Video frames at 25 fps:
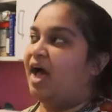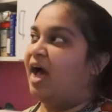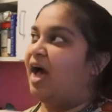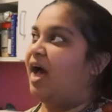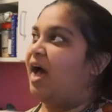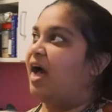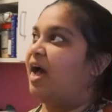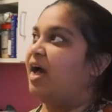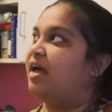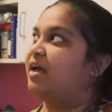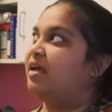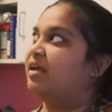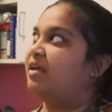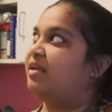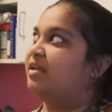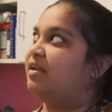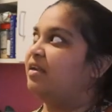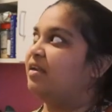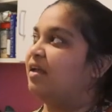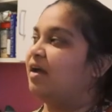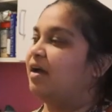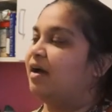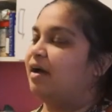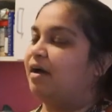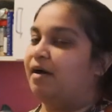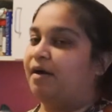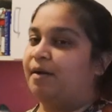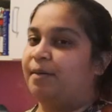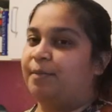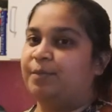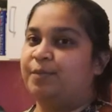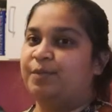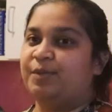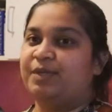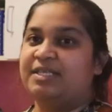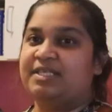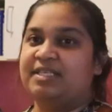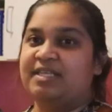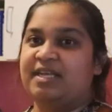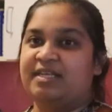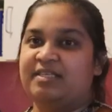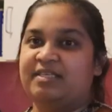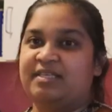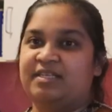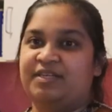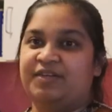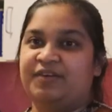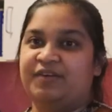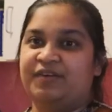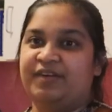and we
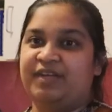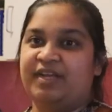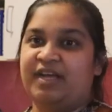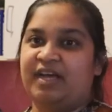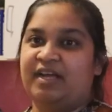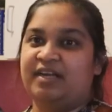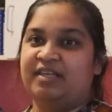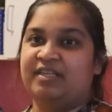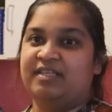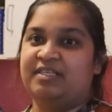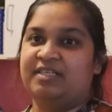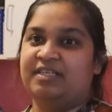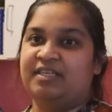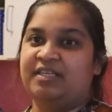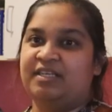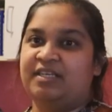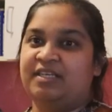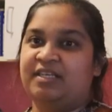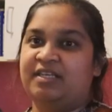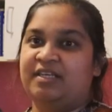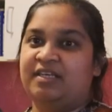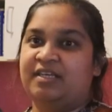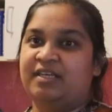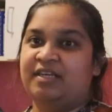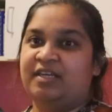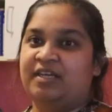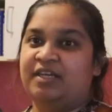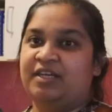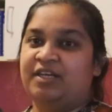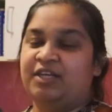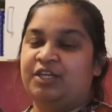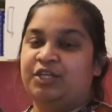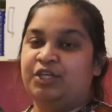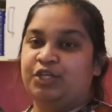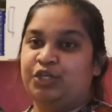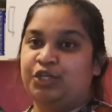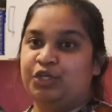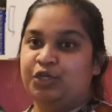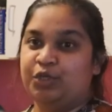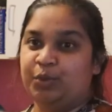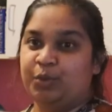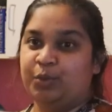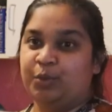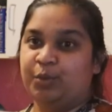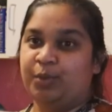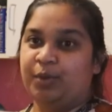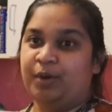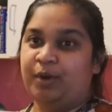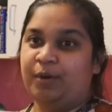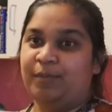started a reality
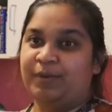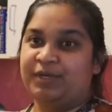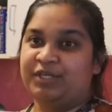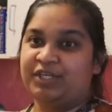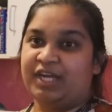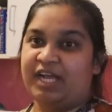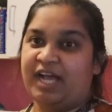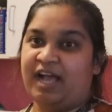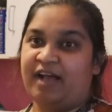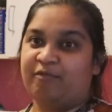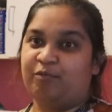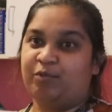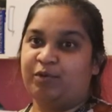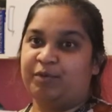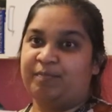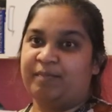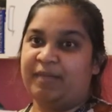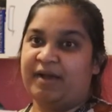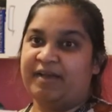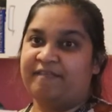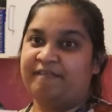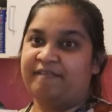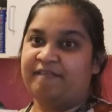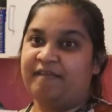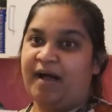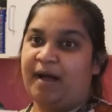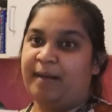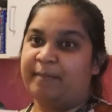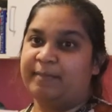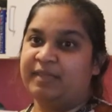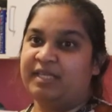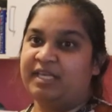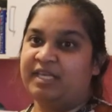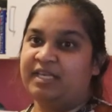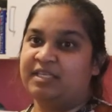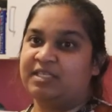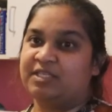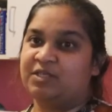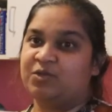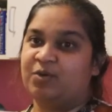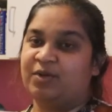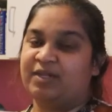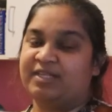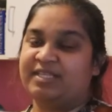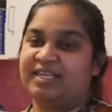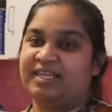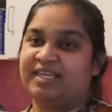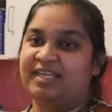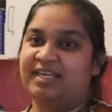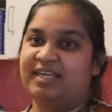show which I have with my family. It's
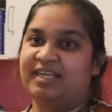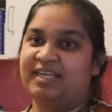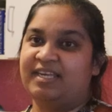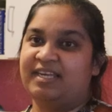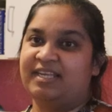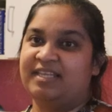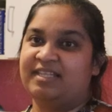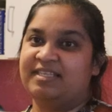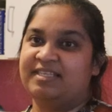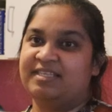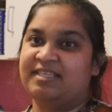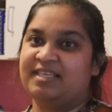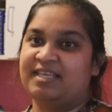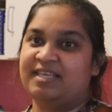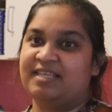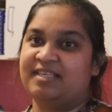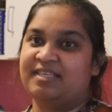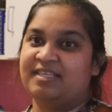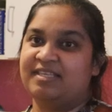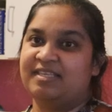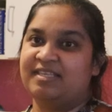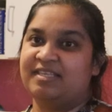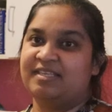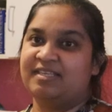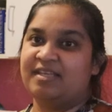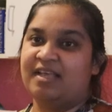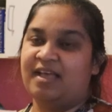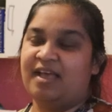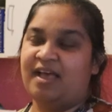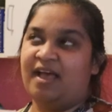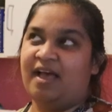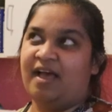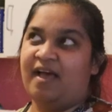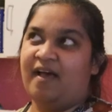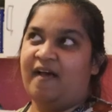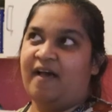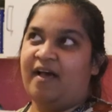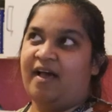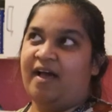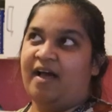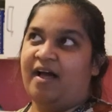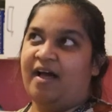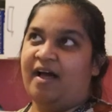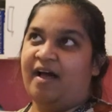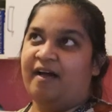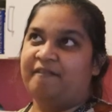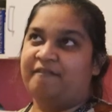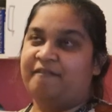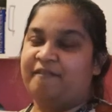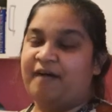called the Canadian Sings
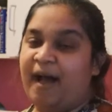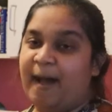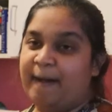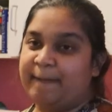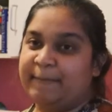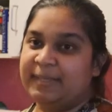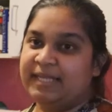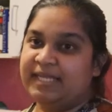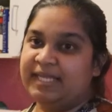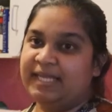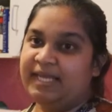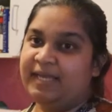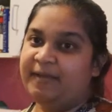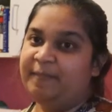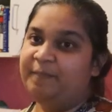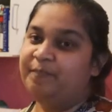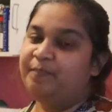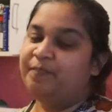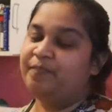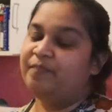Family,